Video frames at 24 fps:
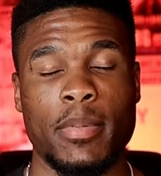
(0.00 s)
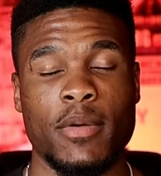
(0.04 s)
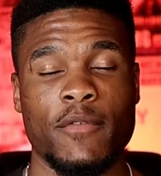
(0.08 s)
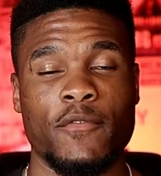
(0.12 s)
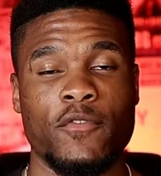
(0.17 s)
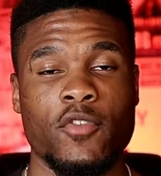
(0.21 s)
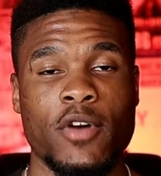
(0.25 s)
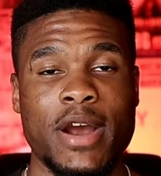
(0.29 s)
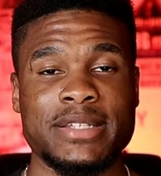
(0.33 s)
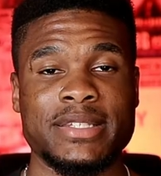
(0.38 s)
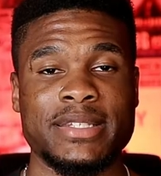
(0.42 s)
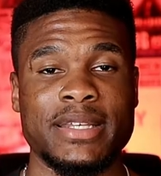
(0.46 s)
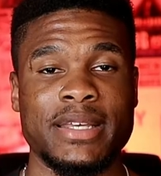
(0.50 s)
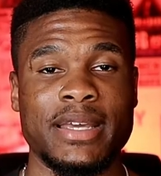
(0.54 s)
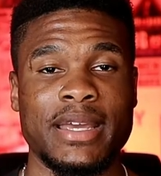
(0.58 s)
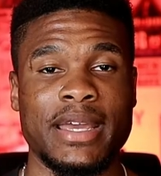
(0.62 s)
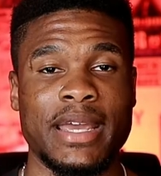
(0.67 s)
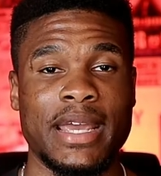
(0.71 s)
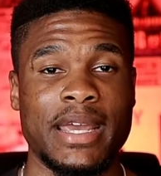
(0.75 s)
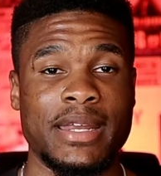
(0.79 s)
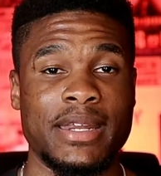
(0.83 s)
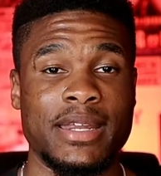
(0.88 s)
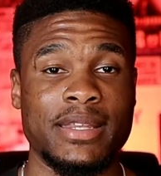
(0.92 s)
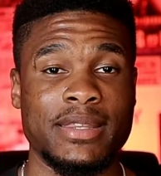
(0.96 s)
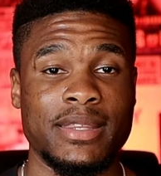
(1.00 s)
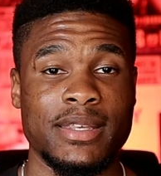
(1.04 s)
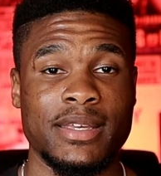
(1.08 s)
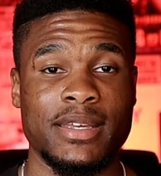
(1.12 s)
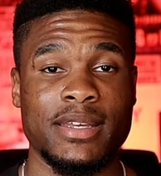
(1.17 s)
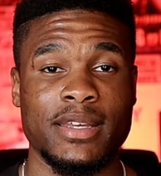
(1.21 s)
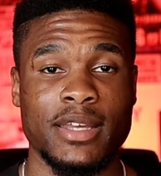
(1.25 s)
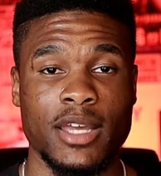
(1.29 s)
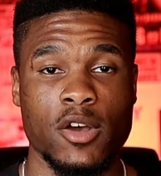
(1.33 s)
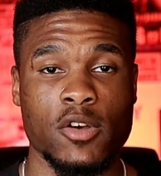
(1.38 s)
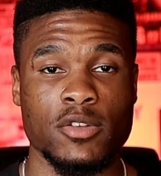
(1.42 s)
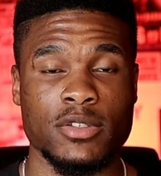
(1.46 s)
But before I say
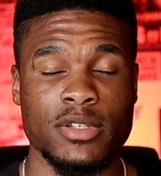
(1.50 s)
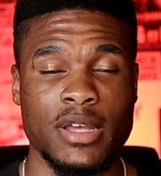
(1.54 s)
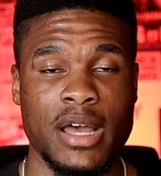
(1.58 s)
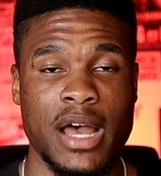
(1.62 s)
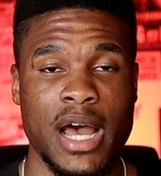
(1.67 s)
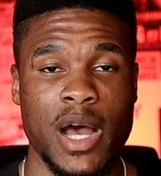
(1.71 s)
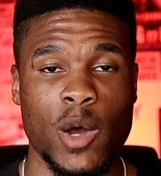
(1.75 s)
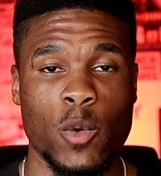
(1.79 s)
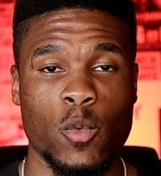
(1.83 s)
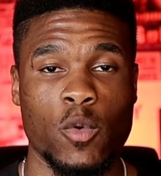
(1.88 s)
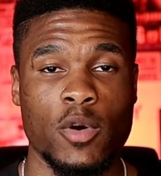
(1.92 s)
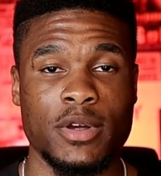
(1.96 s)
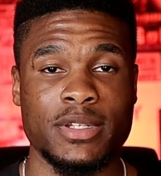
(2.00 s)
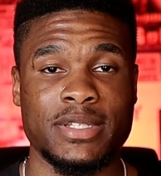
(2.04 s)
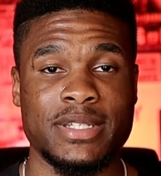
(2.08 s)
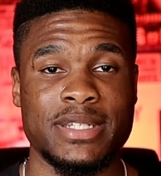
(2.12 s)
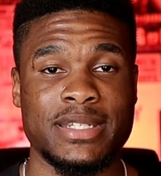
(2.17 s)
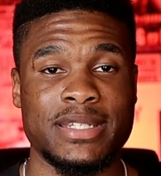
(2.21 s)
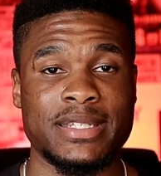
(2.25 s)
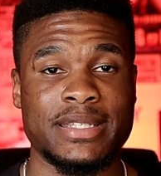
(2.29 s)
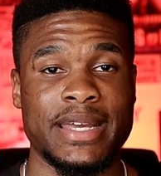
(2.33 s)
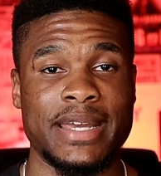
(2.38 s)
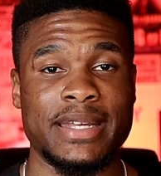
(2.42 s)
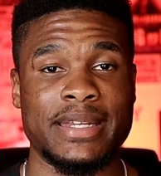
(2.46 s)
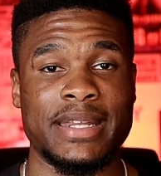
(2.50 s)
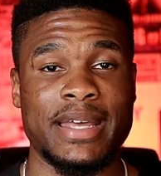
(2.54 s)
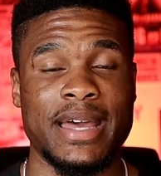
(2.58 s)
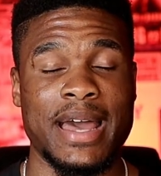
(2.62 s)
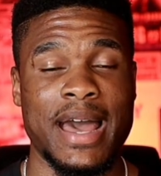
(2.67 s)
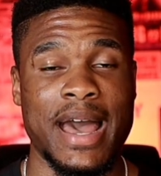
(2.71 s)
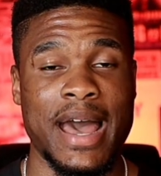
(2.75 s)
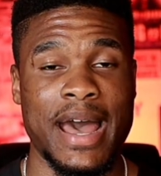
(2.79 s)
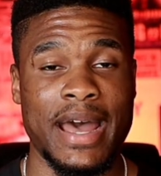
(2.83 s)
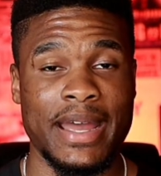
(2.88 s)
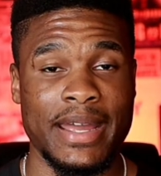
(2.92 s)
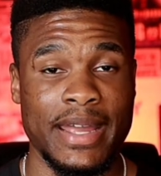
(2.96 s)
anything else, I want to state
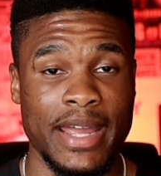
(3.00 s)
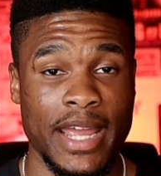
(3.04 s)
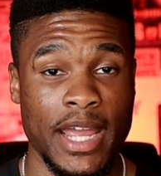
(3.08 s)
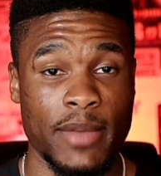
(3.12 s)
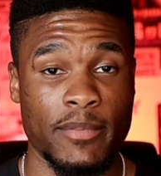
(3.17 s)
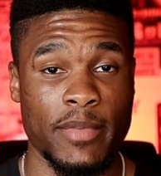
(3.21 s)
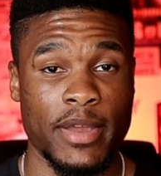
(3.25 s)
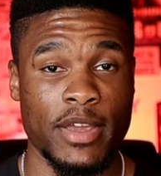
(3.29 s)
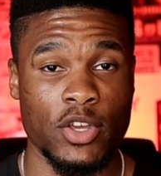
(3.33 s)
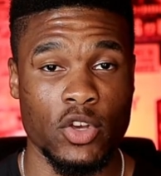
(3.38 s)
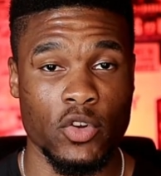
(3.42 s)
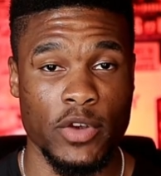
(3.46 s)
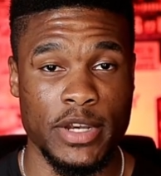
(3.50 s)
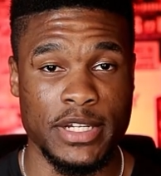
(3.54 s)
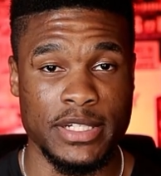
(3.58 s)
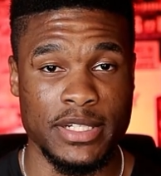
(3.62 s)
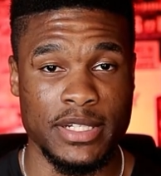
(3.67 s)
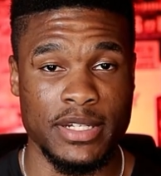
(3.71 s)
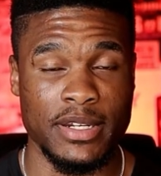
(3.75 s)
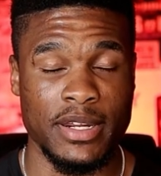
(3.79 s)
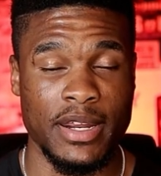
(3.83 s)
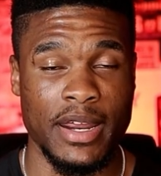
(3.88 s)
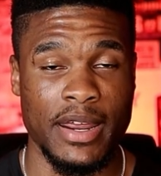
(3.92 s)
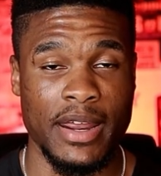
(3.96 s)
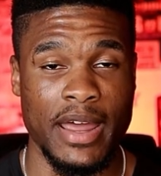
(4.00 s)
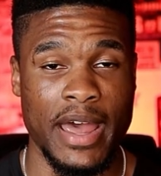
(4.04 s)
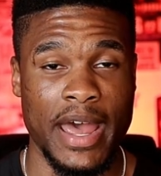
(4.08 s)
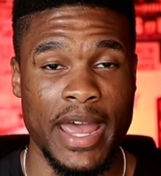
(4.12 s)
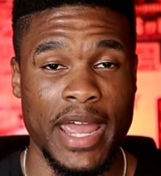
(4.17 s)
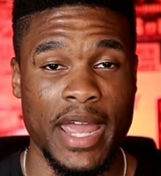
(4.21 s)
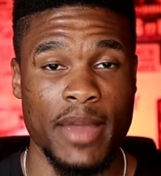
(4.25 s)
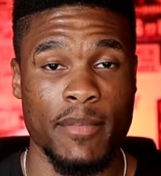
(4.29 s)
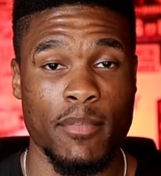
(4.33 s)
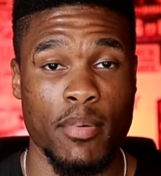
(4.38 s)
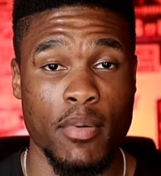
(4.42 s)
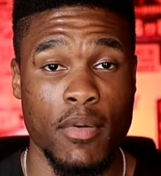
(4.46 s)
that I am a Christian, and
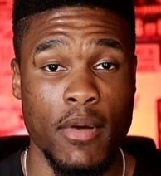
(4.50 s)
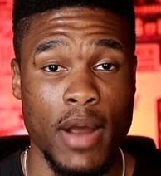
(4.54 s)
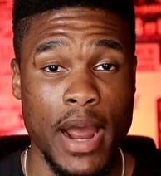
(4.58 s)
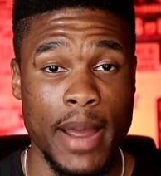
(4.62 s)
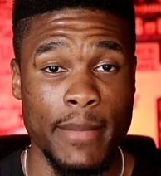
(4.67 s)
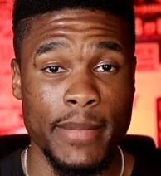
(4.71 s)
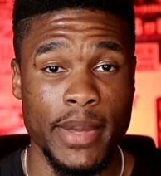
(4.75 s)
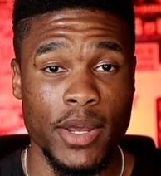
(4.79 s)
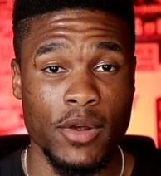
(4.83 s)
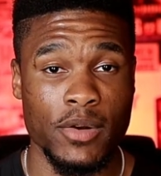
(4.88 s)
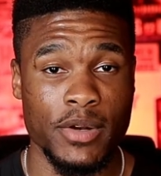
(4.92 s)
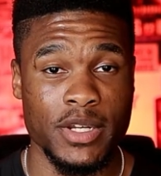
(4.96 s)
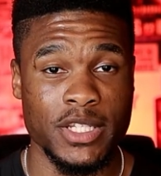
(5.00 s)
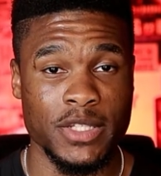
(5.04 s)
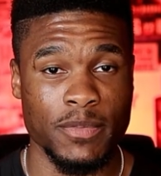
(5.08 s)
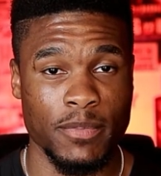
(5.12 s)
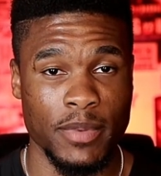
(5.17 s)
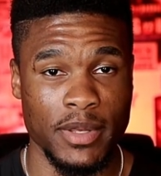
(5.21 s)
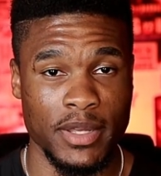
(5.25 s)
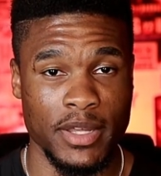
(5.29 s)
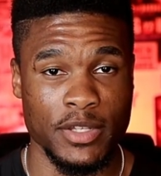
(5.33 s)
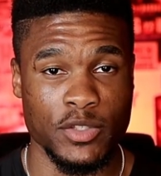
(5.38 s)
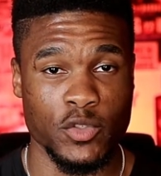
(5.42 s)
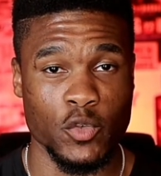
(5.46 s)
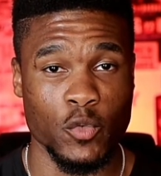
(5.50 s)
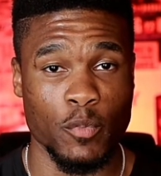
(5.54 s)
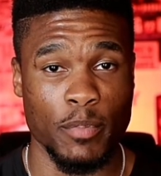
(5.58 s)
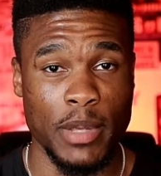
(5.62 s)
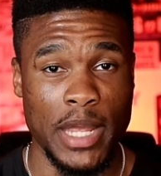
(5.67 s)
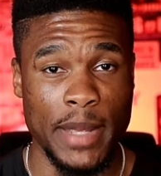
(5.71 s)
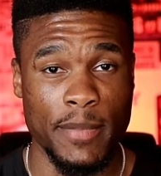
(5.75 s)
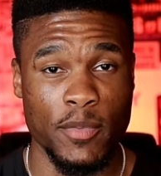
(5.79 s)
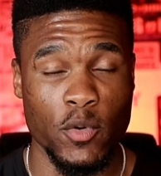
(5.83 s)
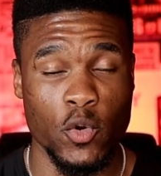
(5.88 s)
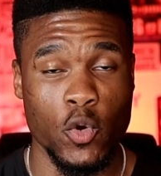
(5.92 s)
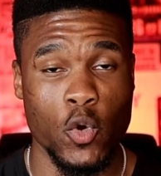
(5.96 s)
I am primarily speaking to
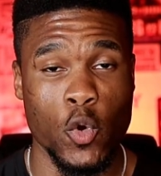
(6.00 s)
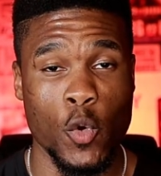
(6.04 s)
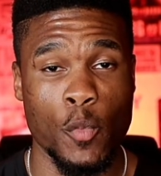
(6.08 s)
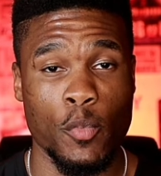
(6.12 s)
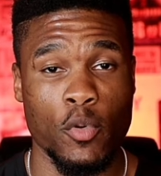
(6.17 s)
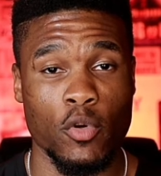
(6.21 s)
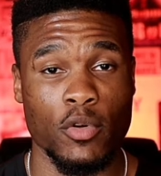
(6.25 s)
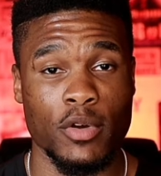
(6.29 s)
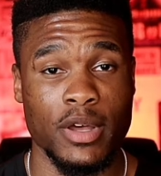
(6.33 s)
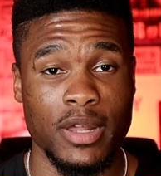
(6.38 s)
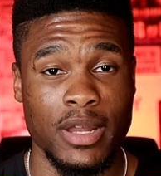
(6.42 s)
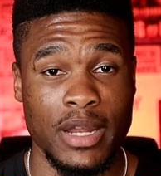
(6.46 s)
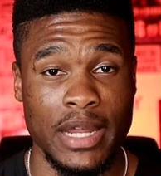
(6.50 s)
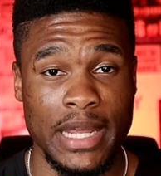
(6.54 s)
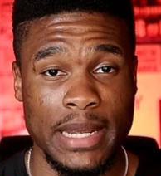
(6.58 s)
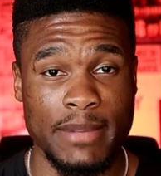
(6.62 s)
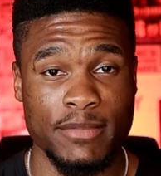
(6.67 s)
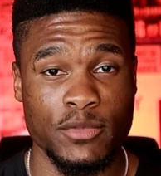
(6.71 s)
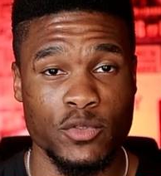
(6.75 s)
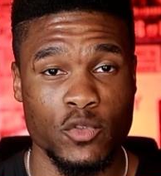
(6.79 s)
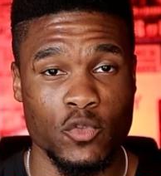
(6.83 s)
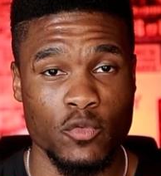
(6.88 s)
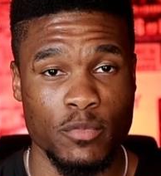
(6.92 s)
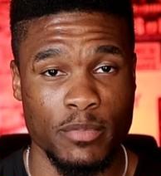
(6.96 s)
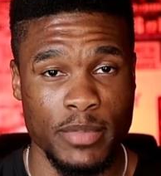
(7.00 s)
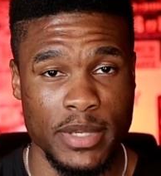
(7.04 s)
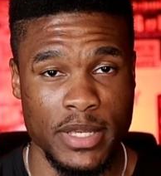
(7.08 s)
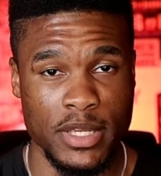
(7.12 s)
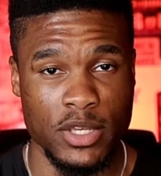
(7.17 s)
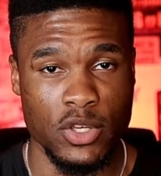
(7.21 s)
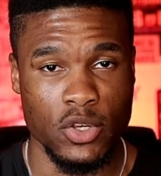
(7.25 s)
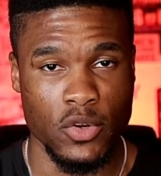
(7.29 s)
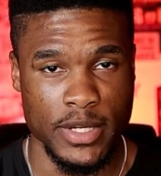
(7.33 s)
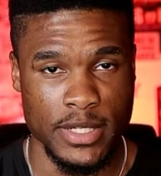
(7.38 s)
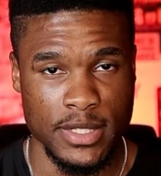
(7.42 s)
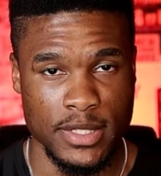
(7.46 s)
people who proclaim to
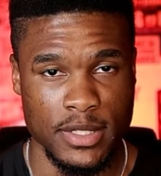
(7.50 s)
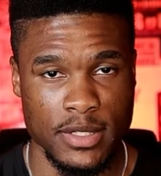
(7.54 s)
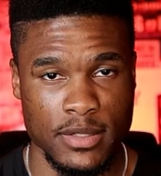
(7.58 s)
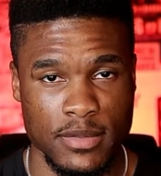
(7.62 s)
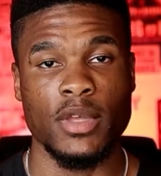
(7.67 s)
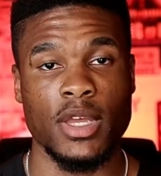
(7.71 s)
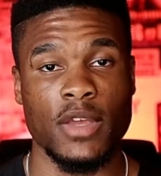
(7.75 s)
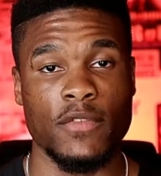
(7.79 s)
be Christian.